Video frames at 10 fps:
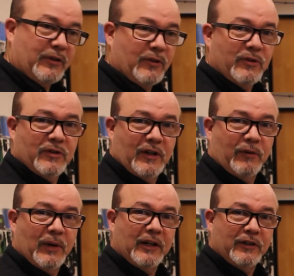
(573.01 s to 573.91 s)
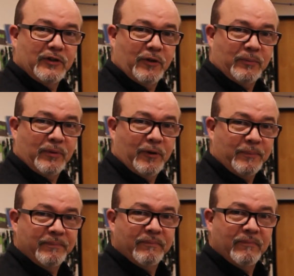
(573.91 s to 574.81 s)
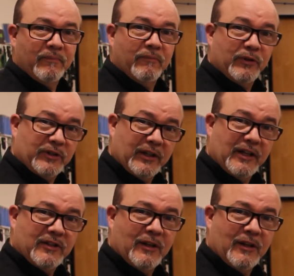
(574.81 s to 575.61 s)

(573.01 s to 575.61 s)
use a regular tone probe. For today's